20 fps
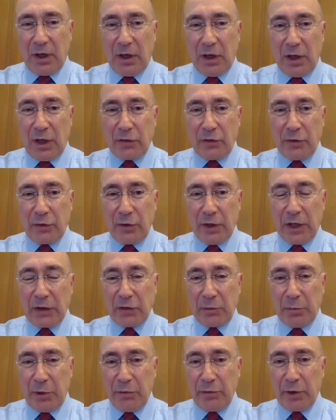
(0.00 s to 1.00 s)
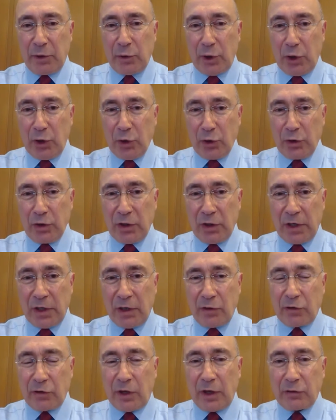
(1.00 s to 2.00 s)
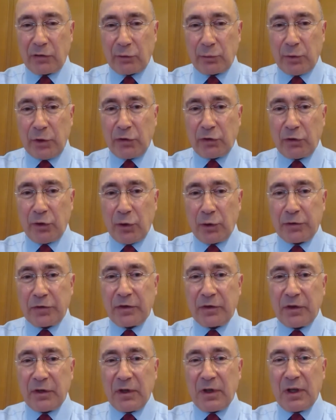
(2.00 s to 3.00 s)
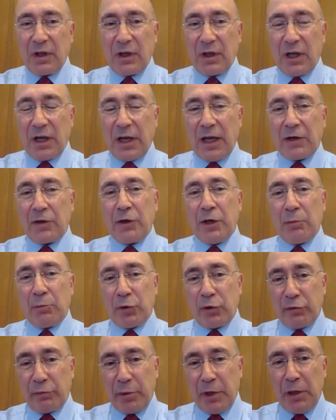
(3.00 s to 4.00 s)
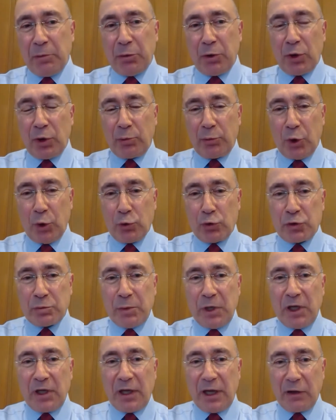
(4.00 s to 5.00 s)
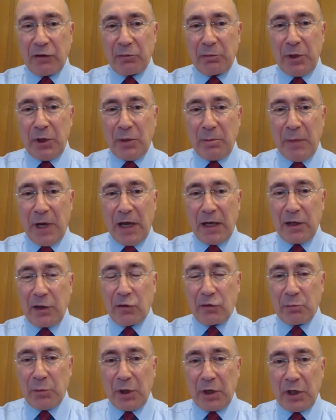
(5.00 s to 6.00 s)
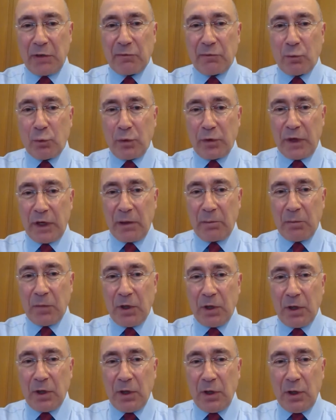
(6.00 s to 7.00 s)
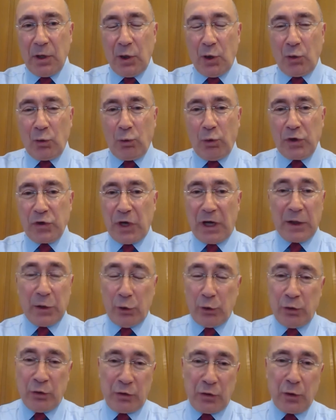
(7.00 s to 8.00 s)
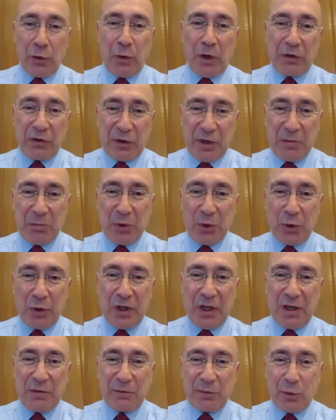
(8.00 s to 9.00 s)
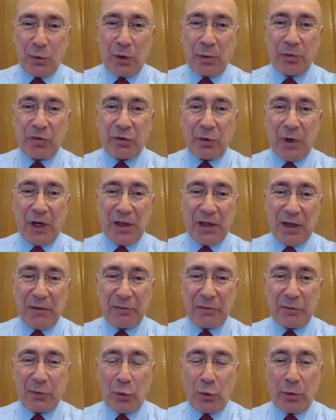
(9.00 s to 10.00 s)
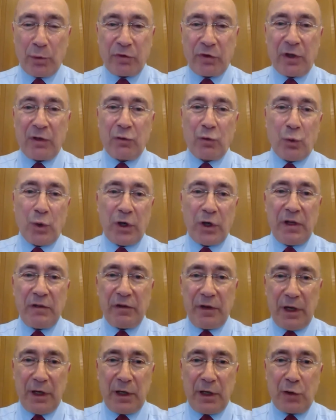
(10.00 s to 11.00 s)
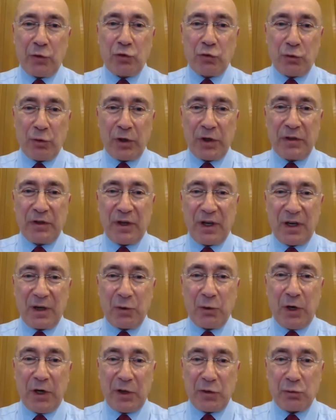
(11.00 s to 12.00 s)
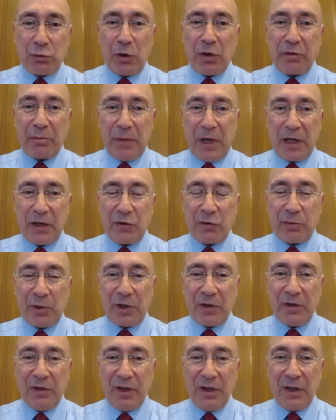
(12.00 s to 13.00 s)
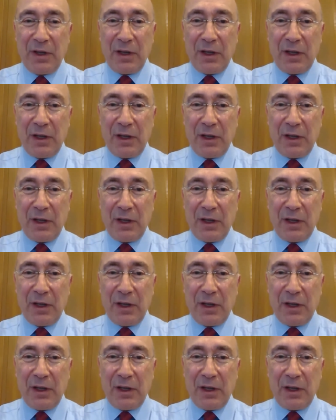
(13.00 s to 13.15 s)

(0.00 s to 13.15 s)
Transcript: uh, turned out to be very good. And as, as a result, I had a number of people approach me and ask me to manage money for them which I couldn't do as an employee at Forbes. So I left Forbes in 2010 and joined uh, Greenwich Wealth Management